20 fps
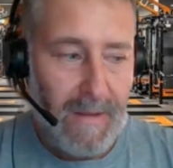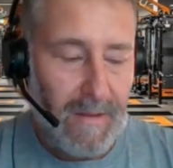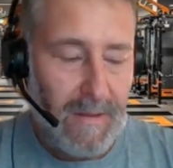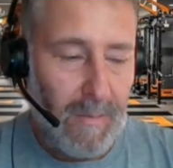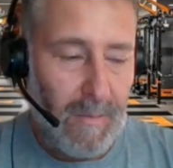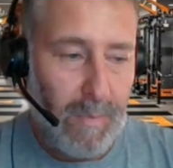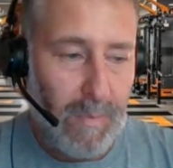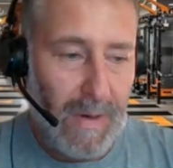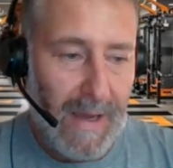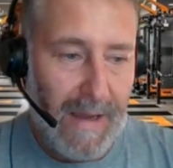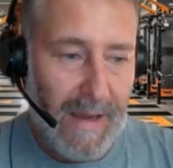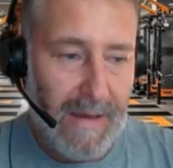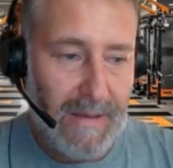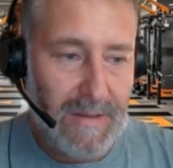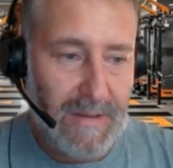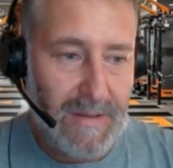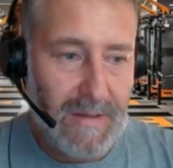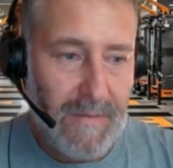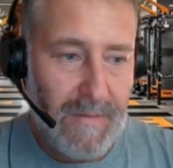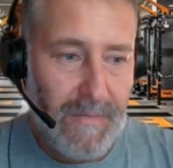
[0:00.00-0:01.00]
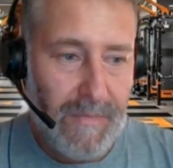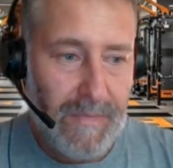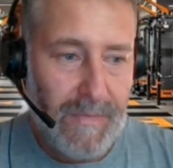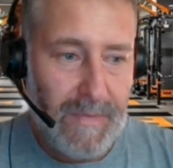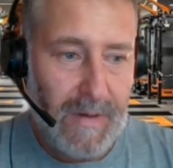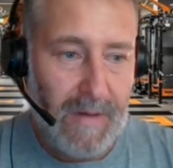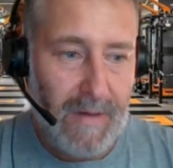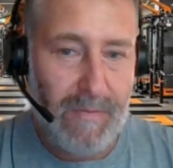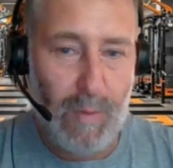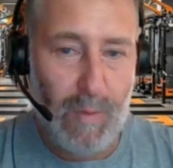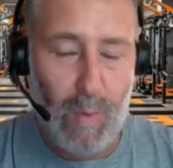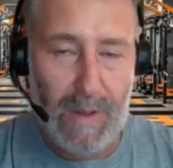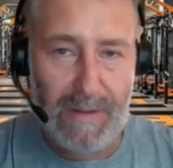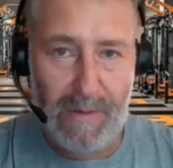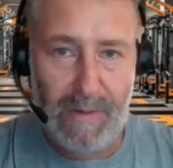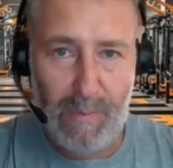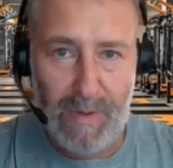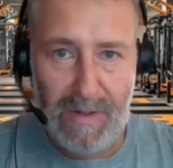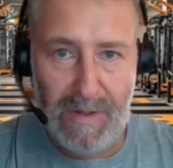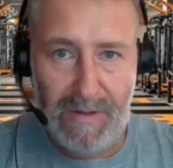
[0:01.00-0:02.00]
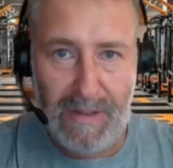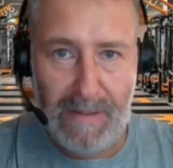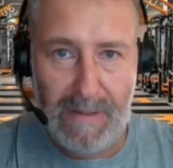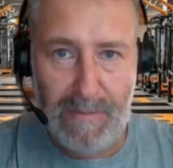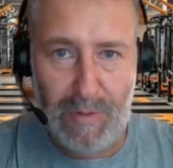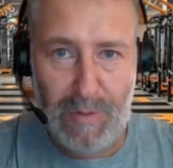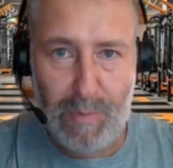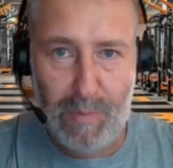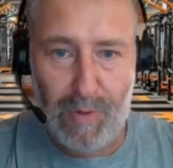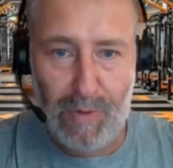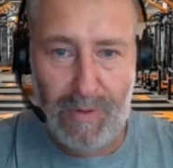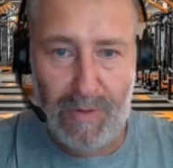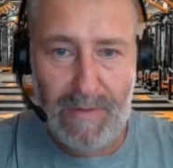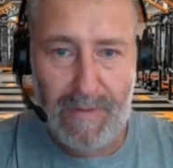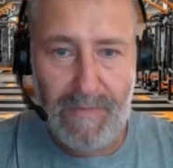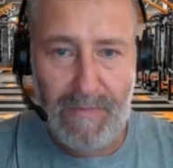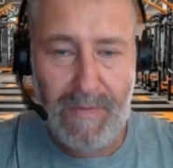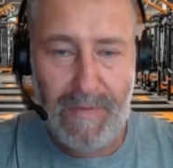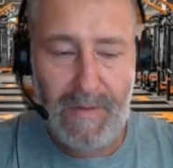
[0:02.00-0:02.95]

the players, if you're working with a team sport,